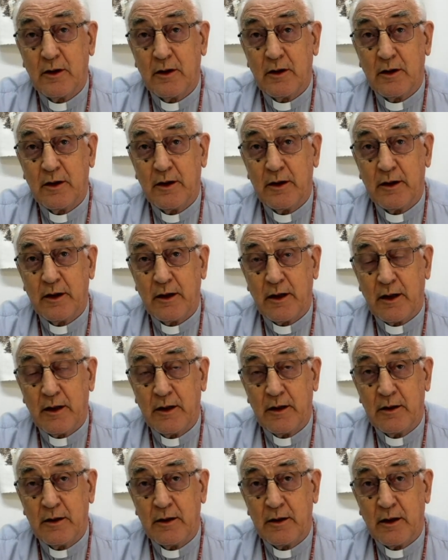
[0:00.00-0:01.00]

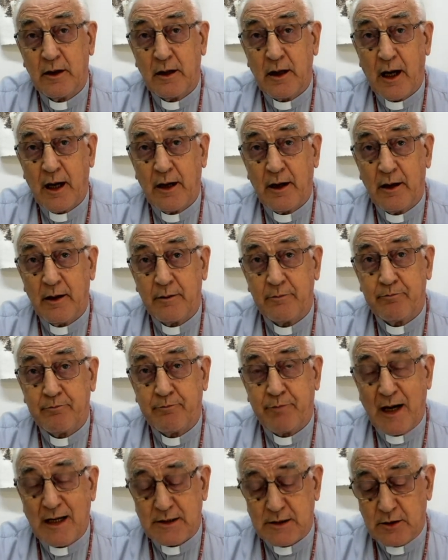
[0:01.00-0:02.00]
a
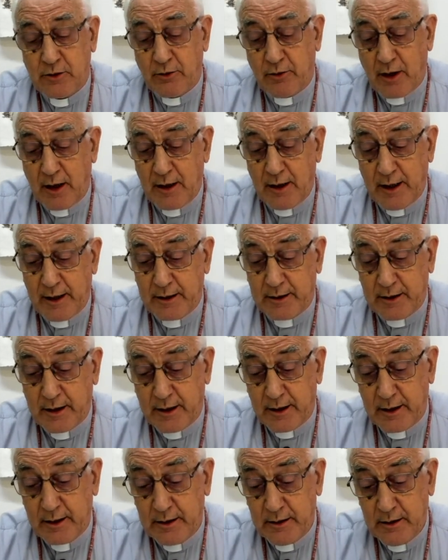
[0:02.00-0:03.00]
pastoral
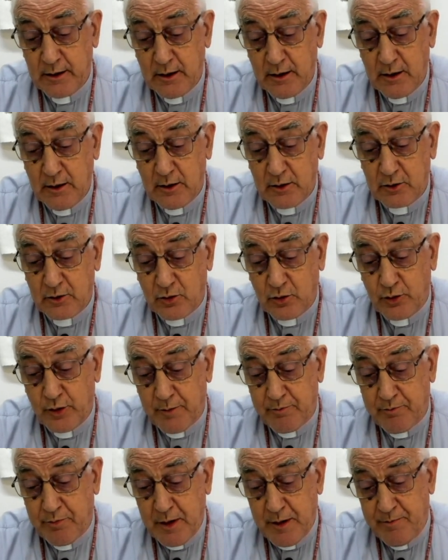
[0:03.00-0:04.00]
letter to
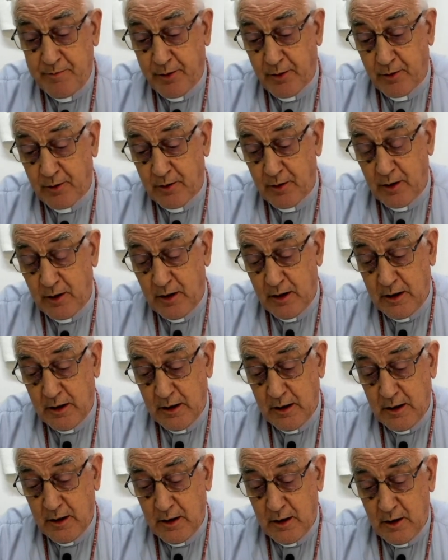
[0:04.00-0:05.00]
the people
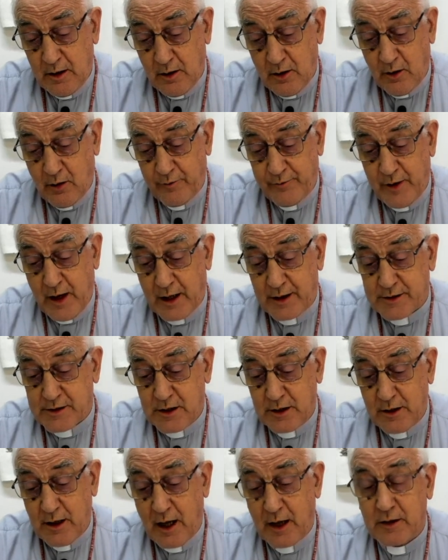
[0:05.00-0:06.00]
of the
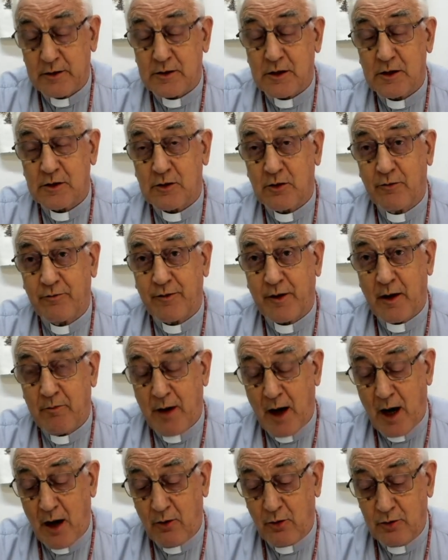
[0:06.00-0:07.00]
Archdiocese of
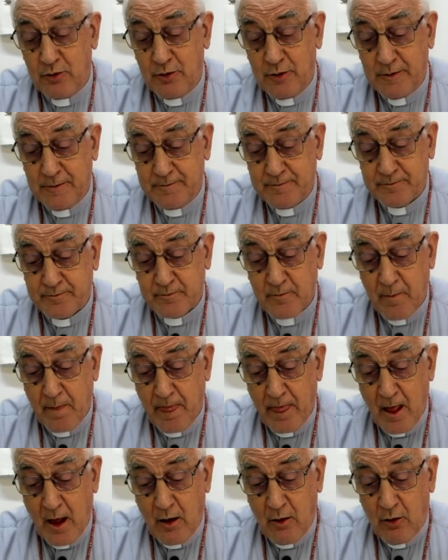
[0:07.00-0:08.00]
Rabaul
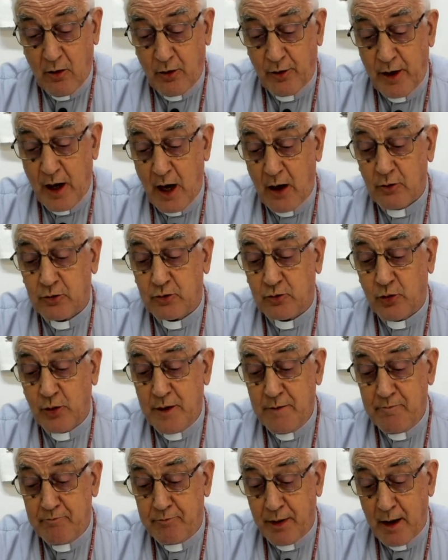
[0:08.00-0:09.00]
on how to
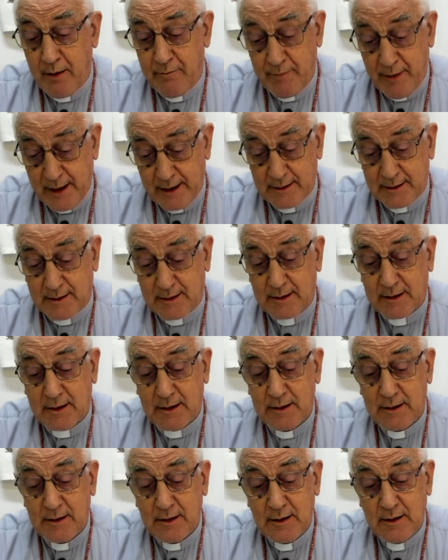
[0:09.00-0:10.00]
implement
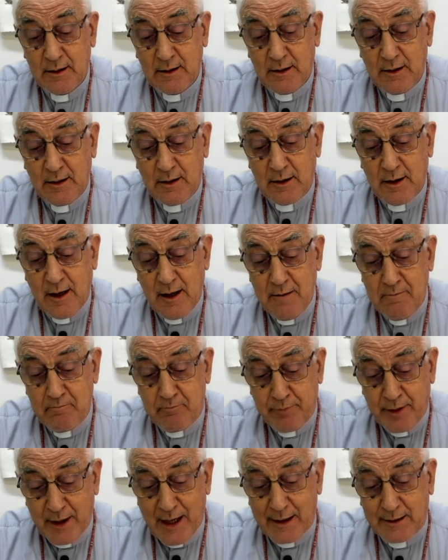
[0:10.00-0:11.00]
in
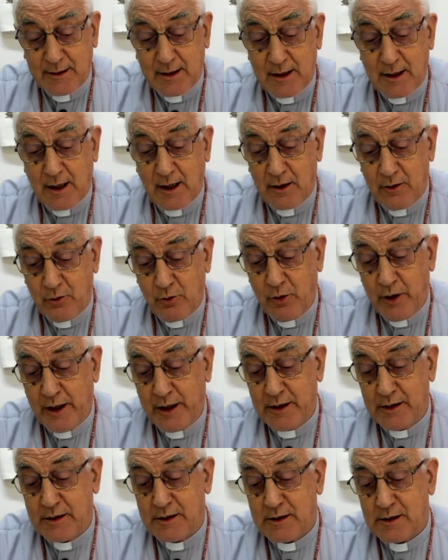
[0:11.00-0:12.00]
practical
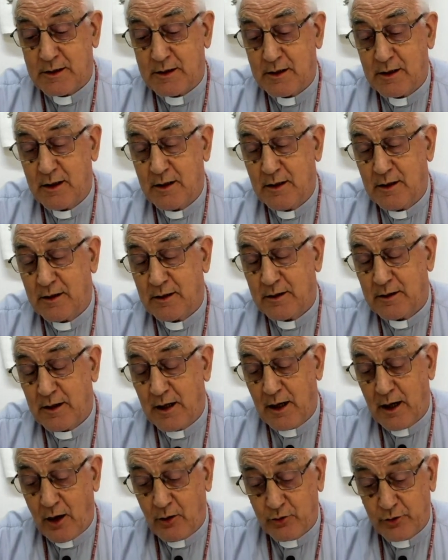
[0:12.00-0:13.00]
ways the
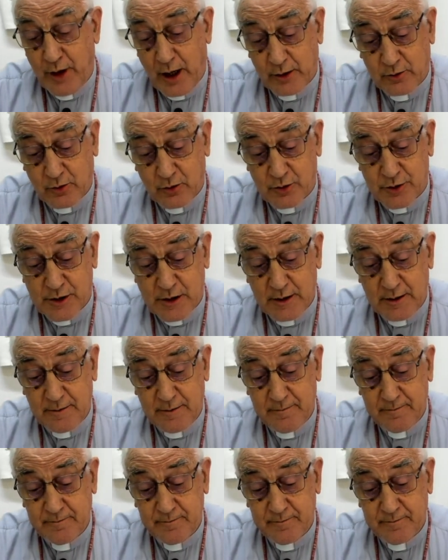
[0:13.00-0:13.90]
Laudato Si.